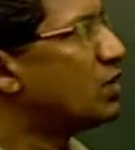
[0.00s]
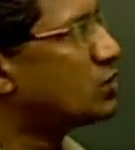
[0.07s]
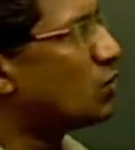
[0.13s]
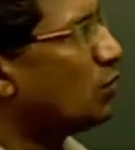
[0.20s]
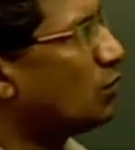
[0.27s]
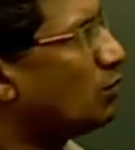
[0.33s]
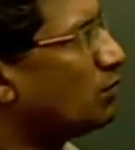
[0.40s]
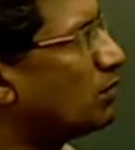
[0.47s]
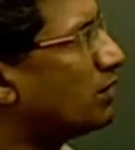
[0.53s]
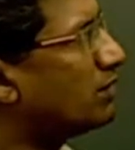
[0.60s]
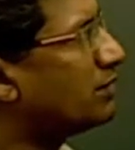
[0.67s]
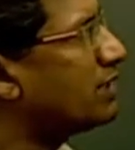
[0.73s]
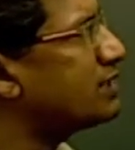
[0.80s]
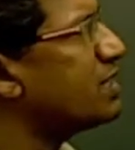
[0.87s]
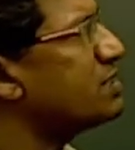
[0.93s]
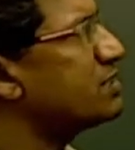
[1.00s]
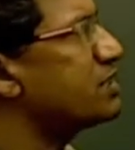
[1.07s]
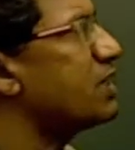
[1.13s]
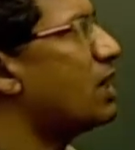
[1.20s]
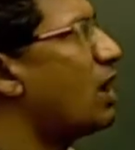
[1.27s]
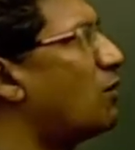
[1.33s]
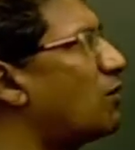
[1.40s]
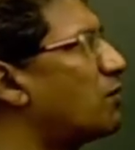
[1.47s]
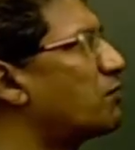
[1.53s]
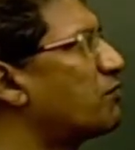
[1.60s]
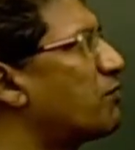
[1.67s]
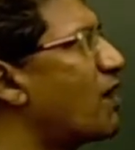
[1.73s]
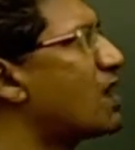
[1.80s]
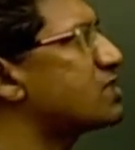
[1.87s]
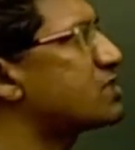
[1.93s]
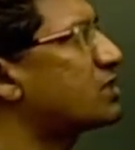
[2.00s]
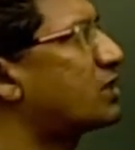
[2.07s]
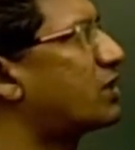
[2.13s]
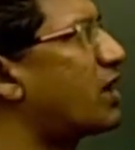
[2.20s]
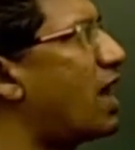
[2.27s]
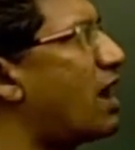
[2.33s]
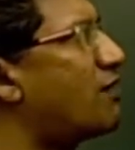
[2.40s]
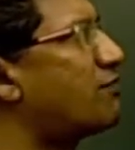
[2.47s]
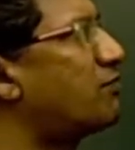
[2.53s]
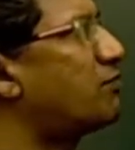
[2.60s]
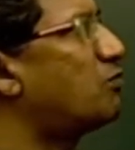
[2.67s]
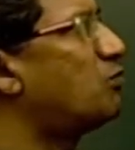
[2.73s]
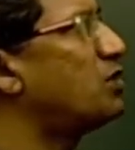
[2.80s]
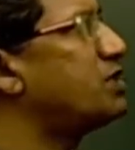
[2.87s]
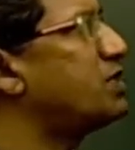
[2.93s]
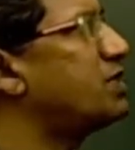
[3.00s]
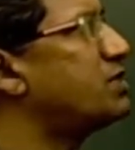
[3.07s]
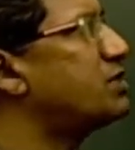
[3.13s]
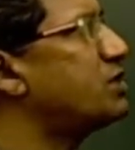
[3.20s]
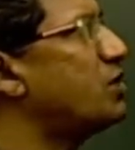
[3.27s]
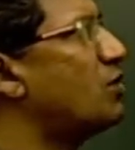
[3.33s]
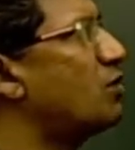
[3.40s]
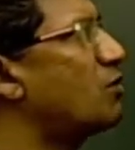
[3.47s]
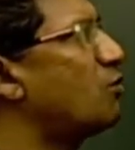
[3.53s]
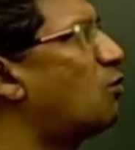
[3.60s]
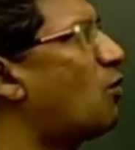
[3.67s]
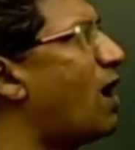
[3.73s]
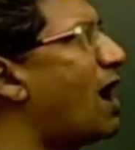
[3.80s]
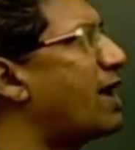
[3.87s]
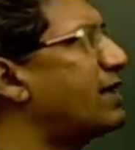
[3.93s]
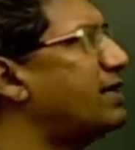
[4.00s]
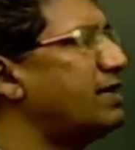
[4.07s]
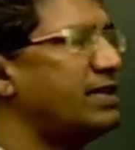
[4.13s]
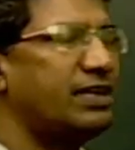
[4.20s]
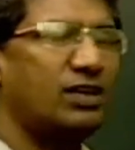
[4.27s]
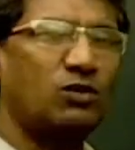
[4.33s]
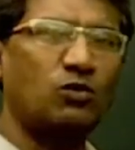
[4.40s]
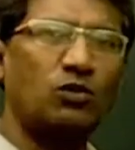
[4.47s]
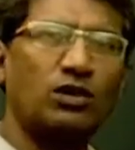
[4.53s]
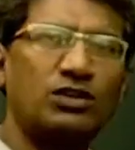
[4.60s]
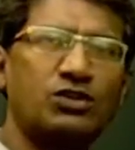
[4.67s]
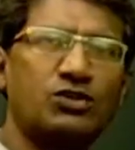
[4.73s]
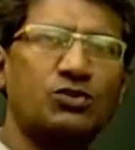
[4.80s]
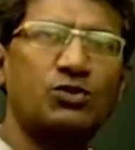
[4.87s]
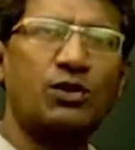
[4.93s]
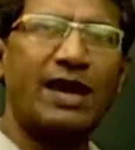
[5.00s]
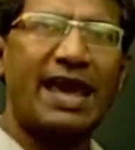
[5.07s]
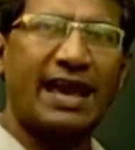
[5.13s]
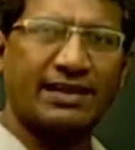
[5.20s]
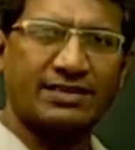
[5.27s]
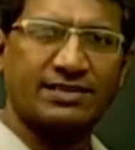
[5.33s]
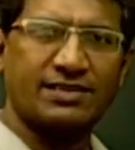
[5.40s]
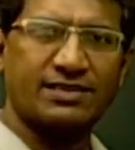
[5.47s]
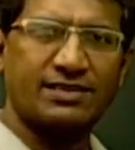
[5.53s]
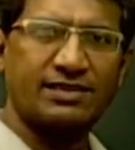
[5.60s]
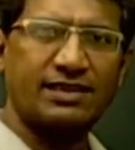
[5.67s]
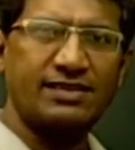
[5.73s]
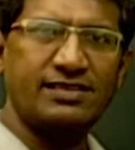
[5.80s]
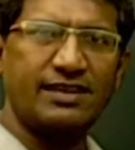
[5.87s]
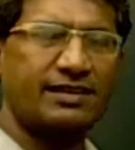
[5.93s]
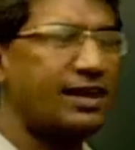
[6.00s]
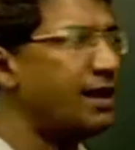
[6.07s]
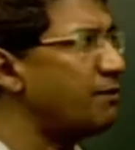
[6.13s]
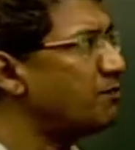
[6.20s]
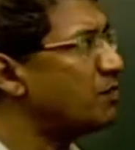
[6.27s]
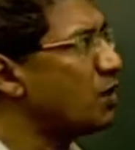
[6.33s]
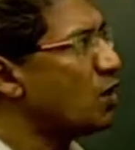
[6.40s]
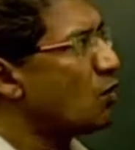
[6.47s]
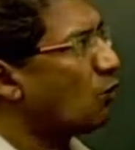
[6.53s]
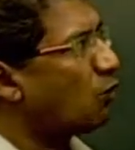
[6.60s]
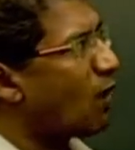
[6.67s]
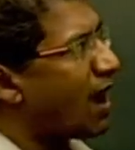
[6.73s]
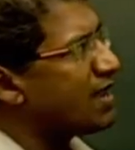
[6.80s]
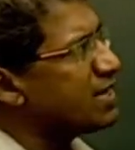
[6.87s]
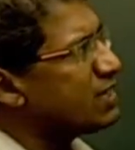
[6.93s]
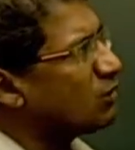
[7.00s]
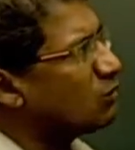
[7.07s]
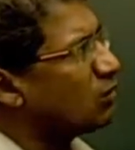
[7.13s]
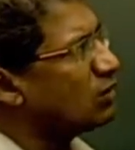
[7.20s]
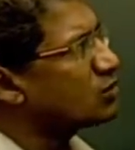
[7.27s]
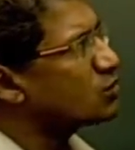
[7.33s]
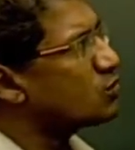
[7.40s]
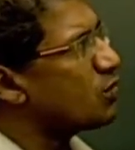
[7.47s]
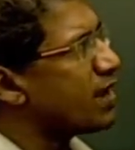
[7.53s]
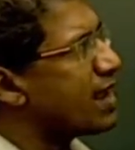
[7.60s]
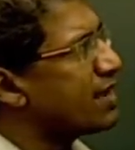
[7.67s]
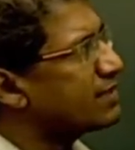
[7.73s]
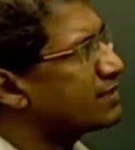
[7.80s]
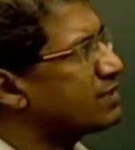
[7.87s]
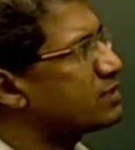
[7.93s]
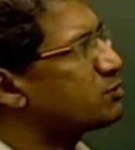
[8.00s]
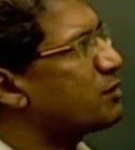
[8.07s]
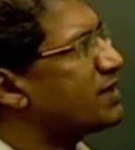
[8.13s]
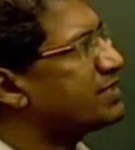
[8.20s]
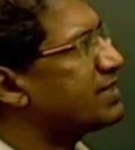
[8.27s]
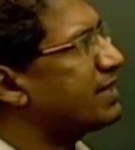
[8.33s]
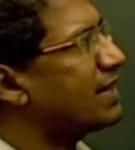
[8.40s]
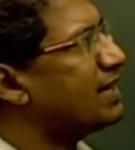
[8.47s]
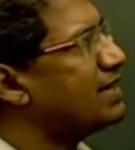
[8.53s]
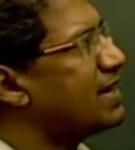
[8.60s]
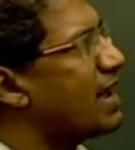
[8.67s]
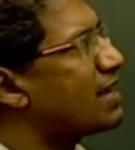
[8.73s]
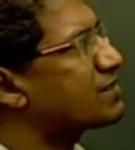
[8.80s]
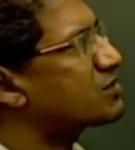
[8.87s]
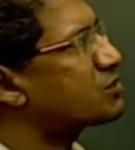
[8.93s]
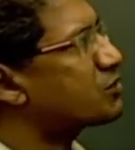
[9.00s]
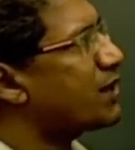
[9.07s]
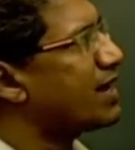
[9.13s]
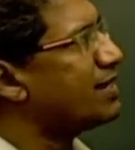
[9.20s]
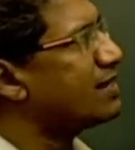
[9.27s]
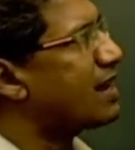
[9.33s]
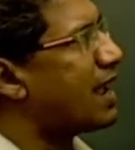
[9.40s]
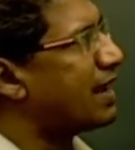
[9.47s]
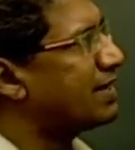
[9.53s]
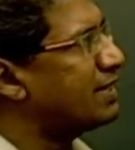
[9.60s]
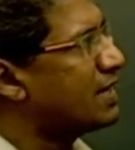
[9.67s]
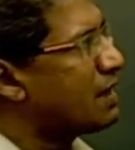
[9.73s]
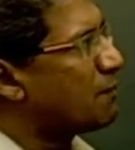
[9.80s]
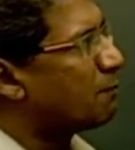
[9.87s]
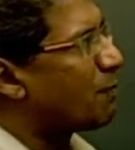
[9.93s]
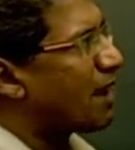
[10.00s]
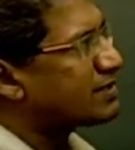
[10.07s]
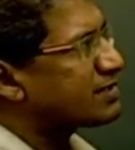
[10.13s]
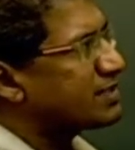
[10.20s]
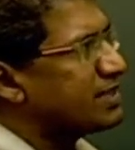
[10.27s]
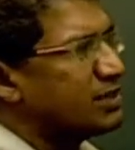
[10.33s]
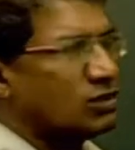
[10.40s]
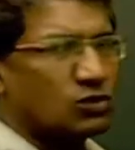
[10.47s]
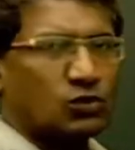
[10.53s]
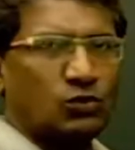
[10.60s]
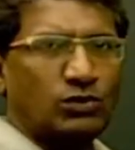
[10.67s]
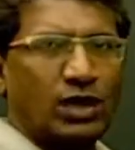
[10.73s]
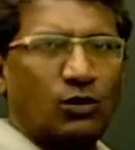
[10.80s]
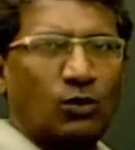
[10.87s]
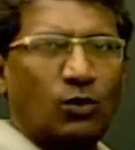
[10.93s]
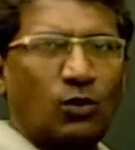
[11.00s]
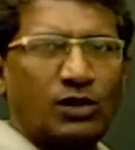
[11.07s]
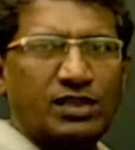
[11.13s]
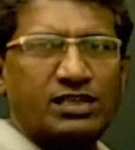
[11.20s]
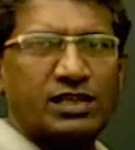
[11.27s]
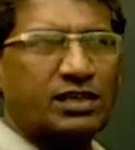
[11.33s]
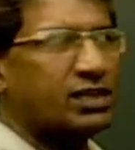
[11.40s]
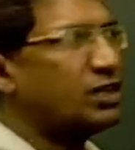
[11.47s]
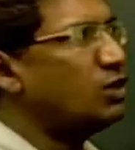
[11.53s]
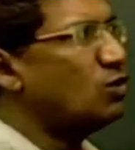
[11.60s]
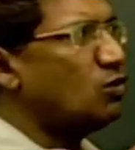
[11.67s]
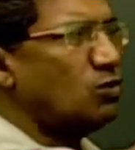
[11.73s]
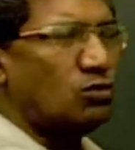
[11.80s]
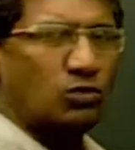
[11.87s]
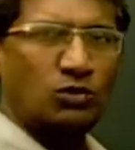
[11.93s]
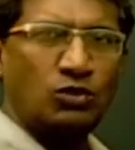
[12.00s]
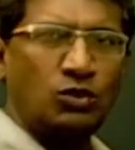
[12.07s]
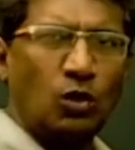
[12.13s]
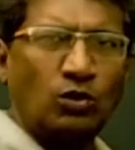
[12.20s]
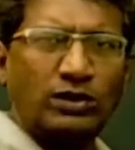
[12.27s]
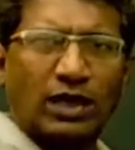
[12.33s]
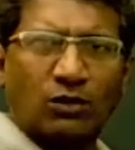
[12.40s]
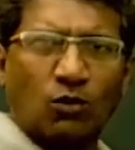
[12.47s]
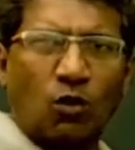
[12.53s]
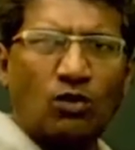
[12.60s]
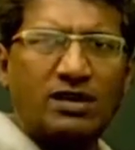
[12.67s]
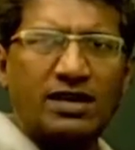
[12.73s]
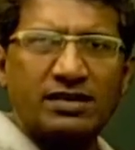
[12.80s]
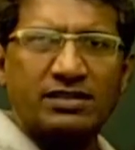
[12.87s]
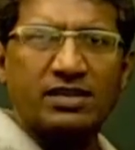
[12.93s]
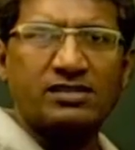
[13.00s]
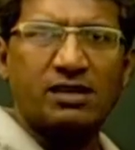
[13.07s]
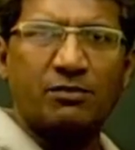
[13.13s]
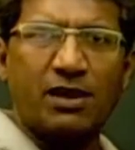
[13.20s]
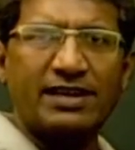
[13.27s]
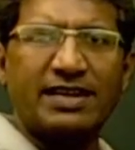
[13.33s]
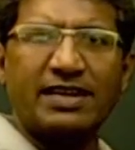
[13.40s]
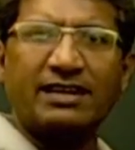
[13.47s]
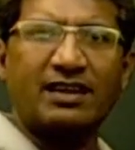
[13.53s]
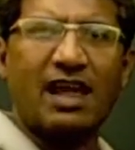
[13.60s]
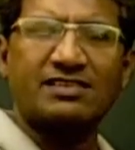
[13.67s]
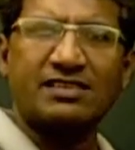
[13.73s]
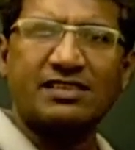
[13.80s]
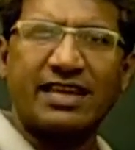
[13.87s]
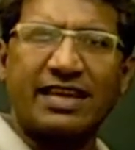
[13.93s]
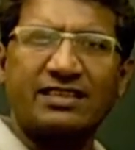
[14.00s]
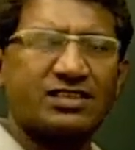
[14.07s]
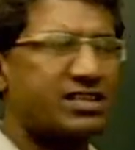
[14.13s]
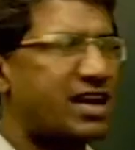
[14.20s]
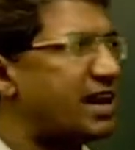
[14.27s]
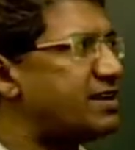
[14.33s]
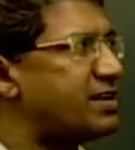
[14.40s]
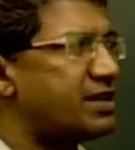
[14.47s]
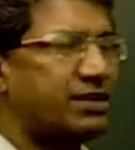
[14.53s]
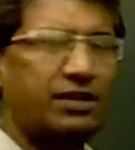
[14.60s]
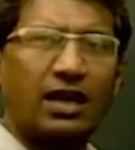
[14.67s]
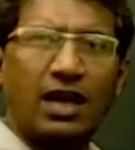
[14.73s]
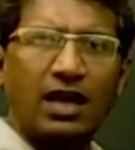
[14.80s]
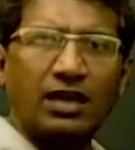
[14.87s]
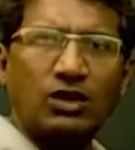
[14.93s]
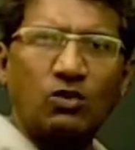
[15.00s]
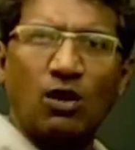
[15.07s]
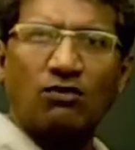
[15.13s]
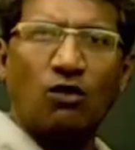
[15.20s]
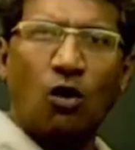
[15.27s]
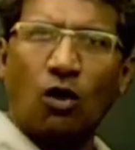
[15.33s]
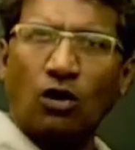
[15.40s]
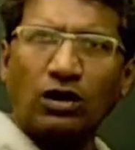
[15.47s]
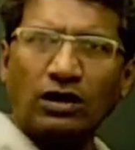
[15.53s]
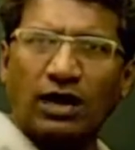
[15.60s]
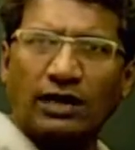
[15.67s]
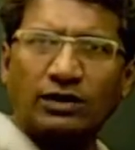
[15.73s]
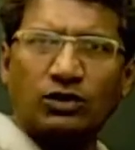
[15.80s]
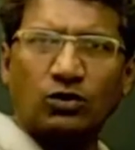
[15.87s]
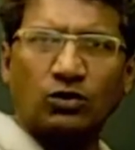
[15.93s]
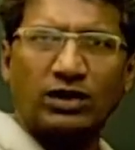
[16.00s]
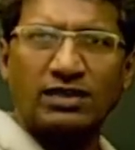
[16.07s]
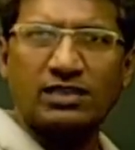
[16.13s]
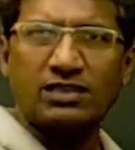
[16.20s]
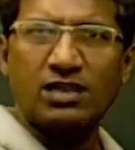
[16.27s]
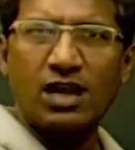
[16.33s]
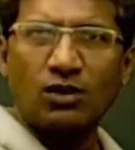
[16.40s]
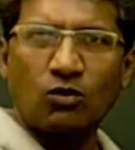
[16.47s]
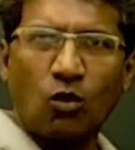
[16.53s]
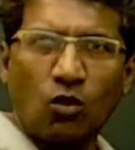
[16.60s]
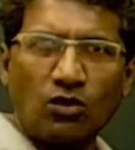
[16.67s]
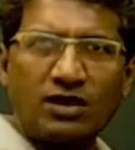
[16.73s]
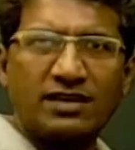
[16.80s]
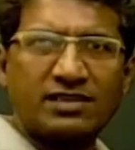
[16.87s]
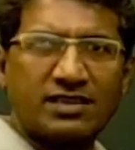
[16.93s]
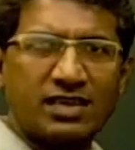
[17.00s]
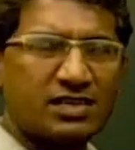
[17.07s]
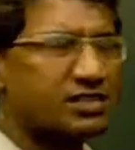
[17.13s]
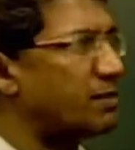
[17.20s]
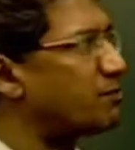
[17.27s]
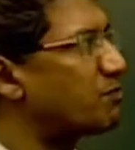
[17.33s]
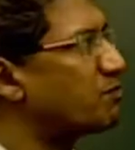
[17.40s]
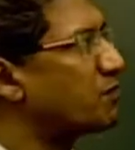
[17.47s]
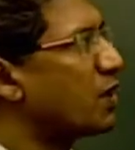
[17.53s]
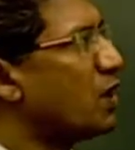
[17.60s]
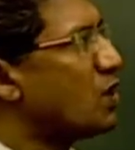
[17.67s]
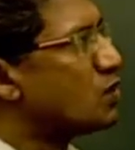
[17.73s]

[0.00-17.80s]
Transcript: So this is our first graph, which is your y equals to x. Is it clear? y equals to x is basically a straight line passing through the origin. You know the coordinate system, right? In class 10 standard, you have all gone through this coordinate system.